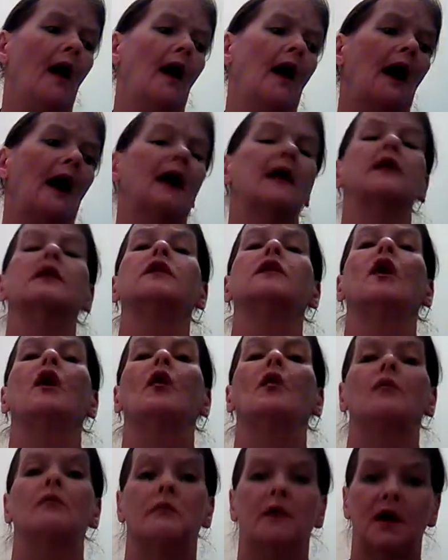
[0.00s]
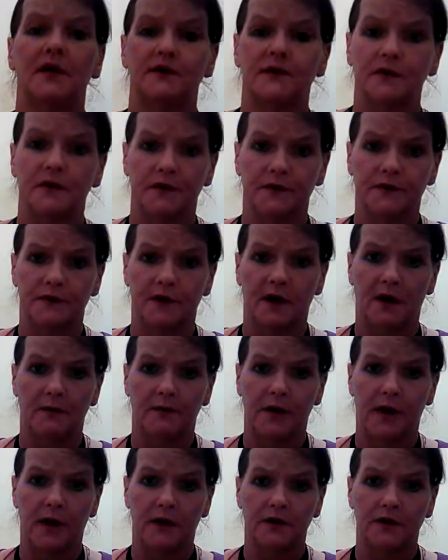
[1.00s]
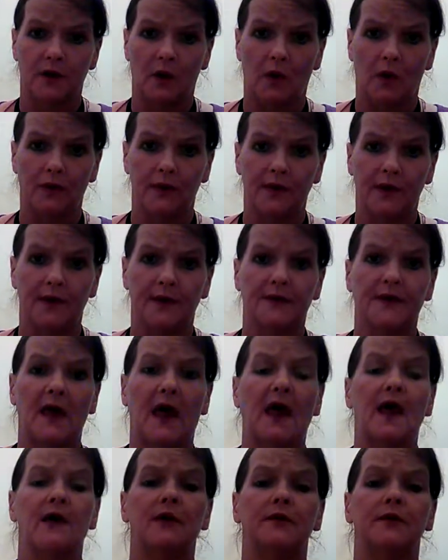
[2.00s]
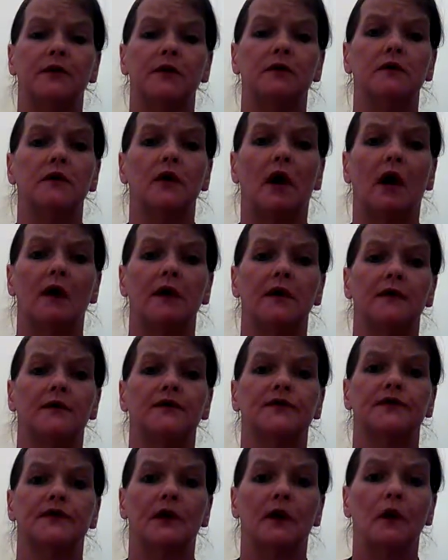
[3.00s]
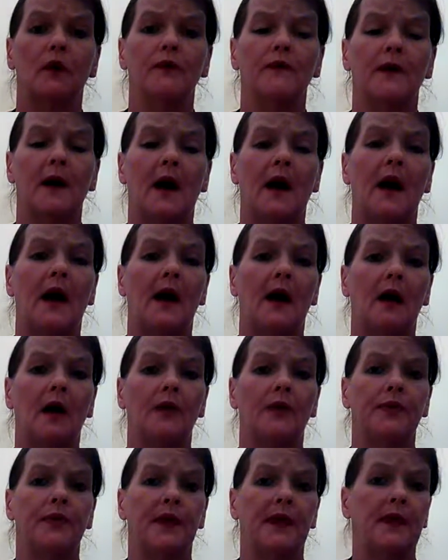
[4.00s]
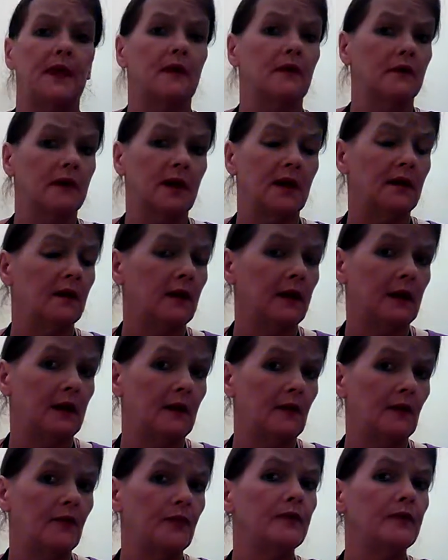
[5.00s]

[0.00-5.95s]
I know my children are being told this. I have two daughters so far out there in